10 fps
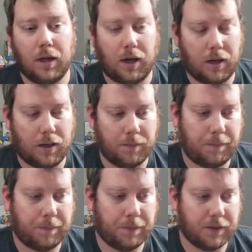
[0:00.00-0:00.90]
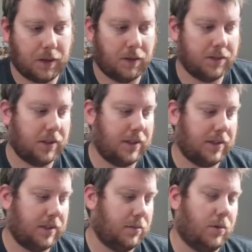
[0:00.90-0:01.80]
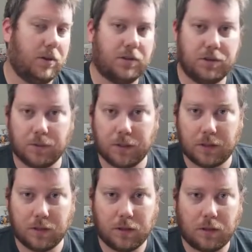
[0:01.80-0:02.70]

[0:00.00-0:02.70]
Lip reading: I was saying I didn't want to do it.